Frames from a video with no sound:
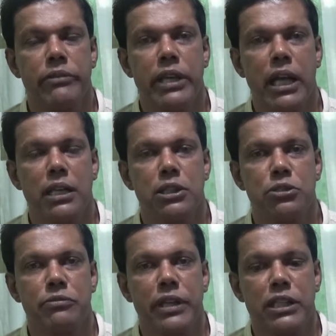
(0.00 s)
we had
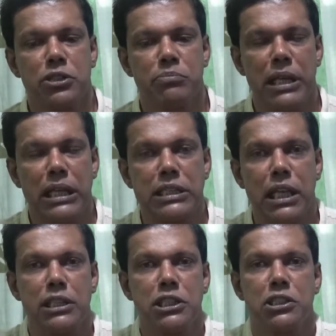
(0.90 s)
to face many
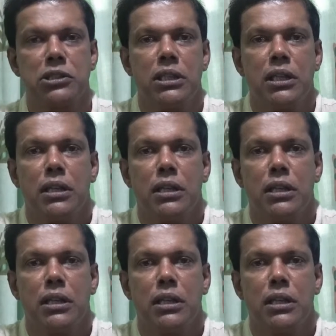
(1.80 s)
challenges.